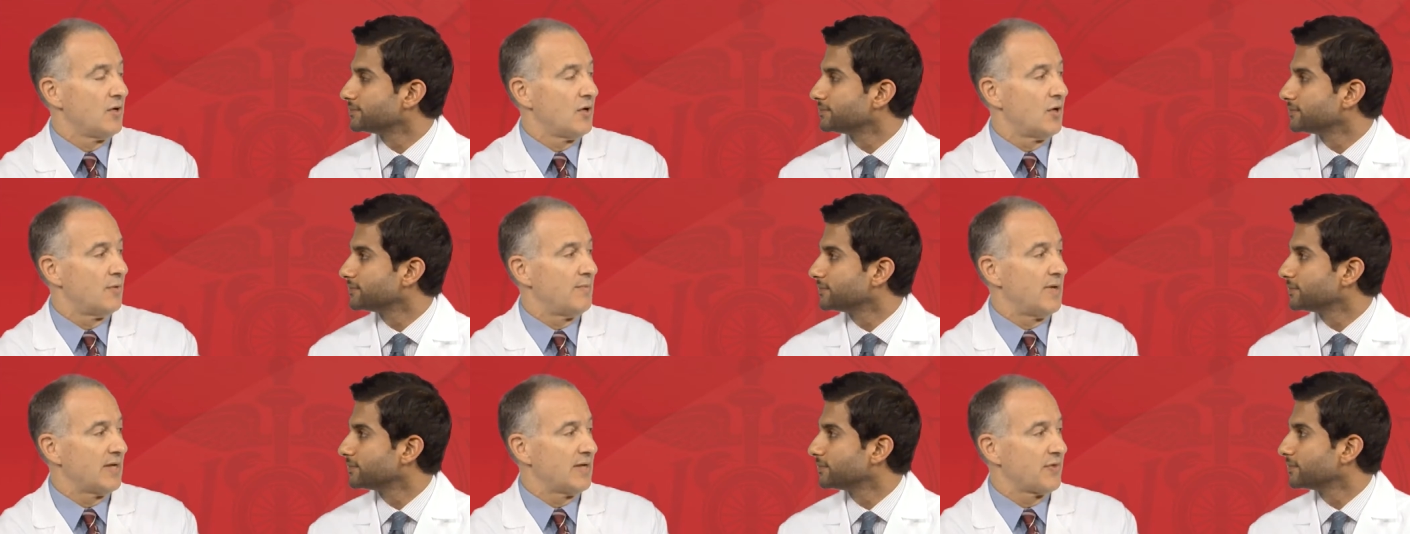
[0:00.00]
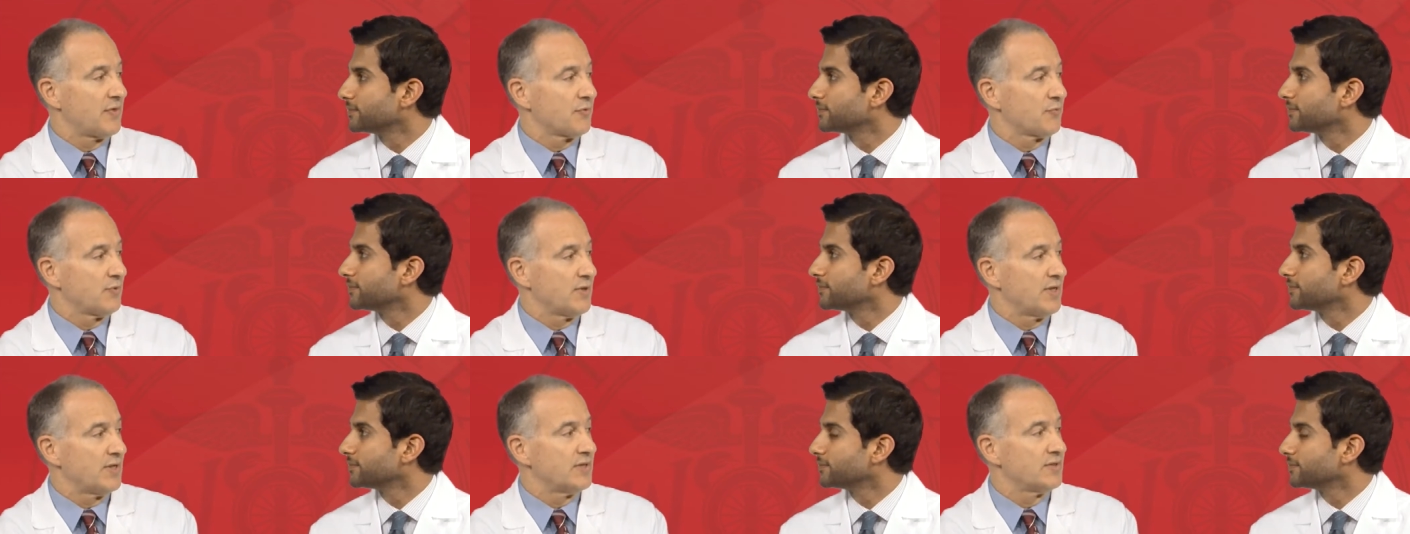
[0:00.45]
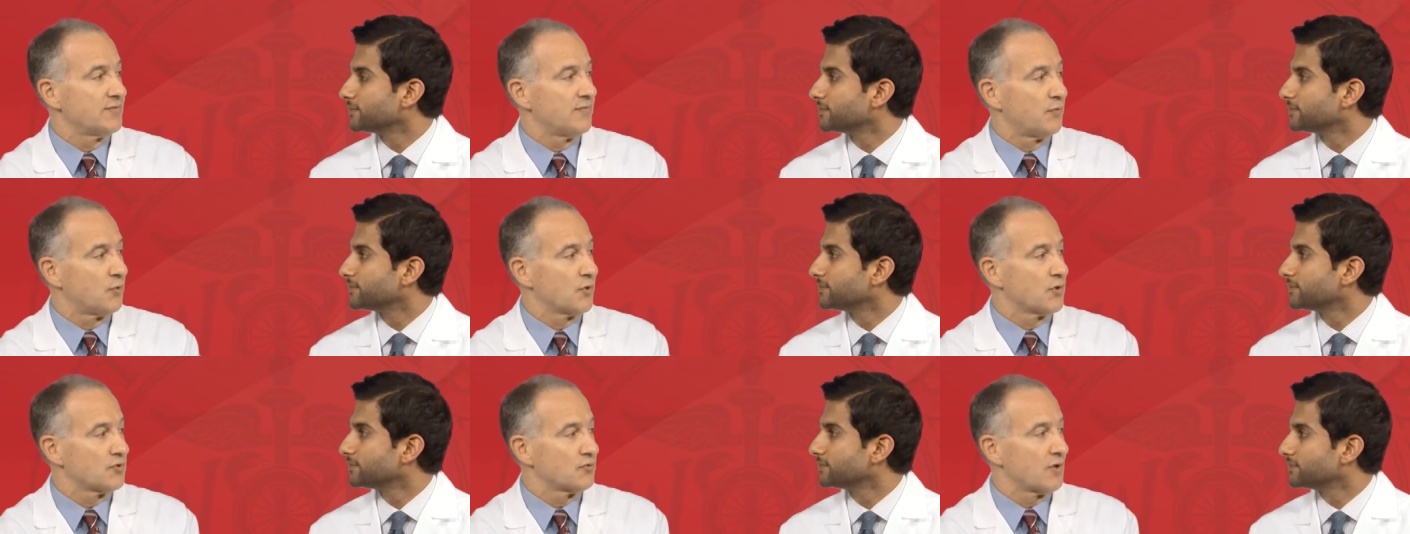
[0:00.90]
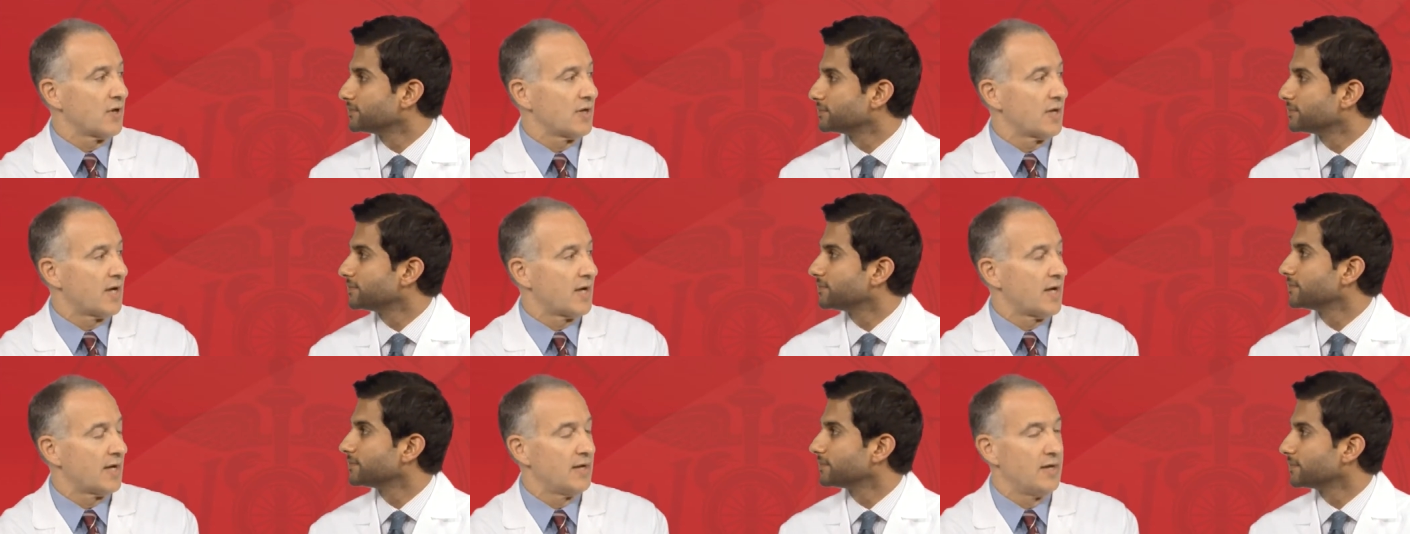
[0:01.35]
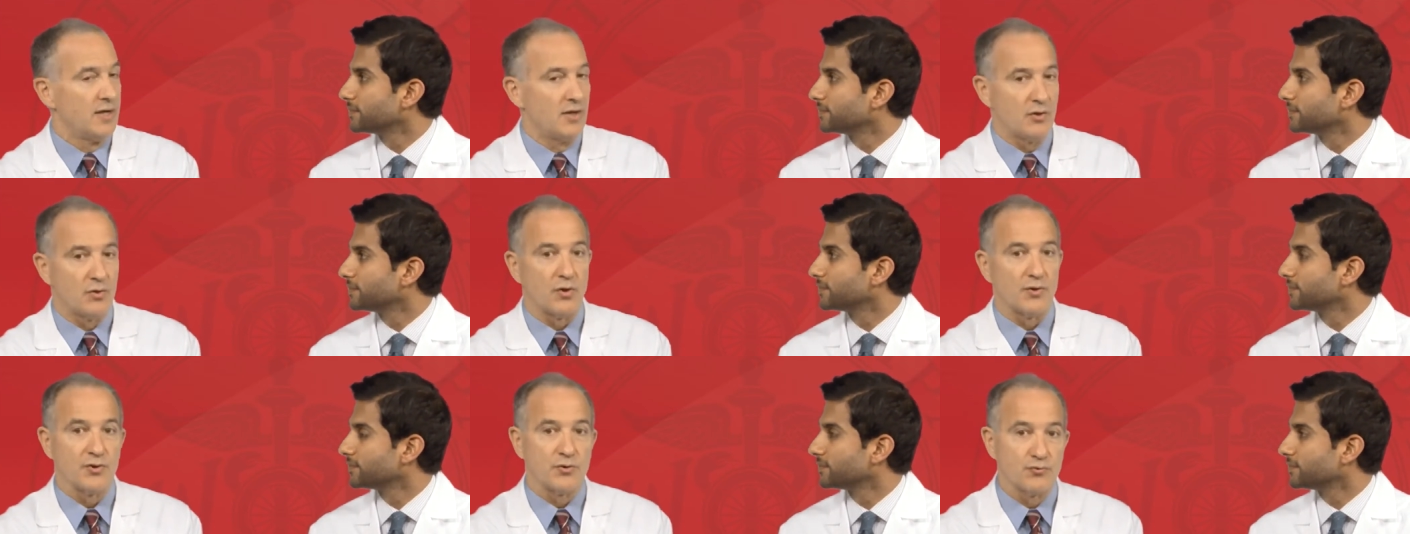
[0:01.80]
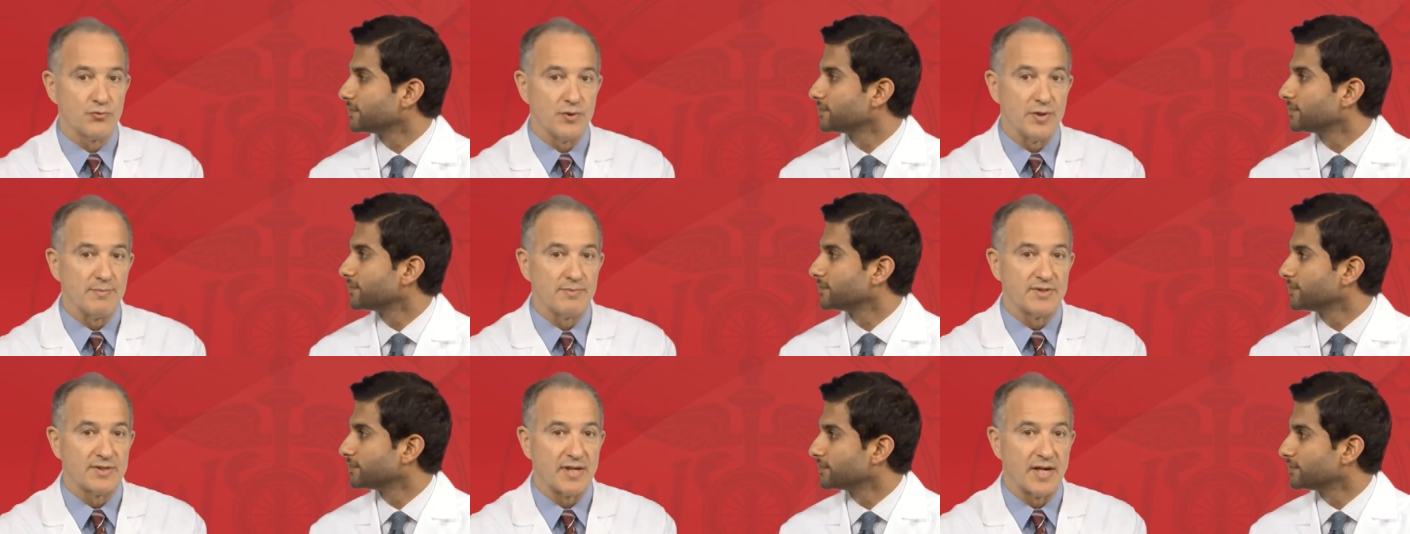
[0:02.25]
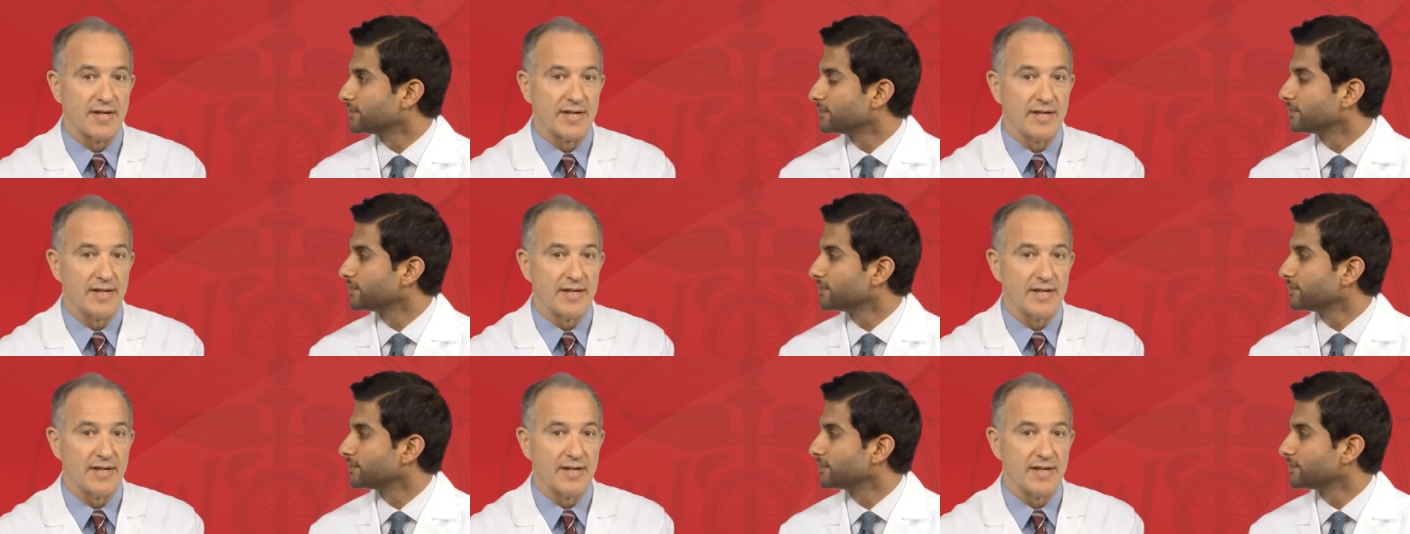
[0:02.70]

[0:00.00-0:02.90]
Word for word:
Speaker 1: omega-3s for dry eye called the DREAM study.